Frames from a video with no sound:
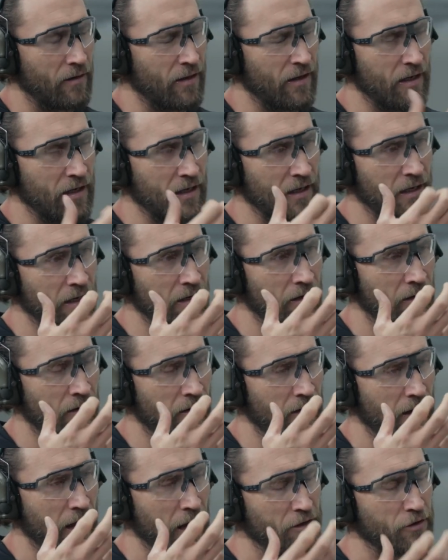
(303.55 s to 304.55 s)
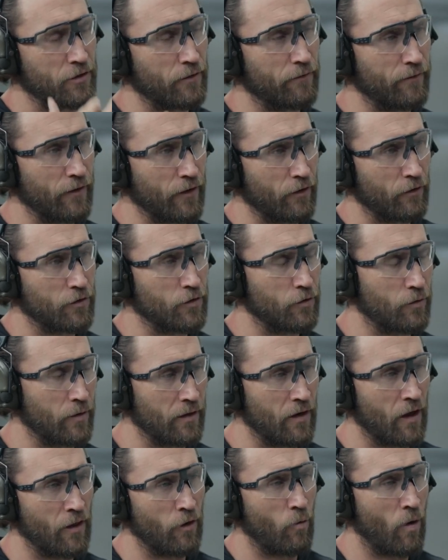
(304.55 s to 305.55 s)
the extra finger to
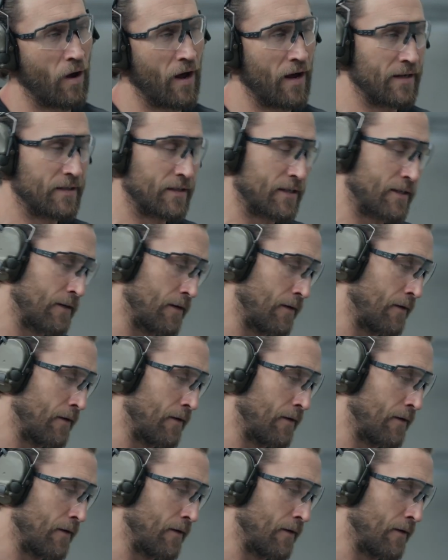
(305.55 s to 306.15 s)
it. Otherwise,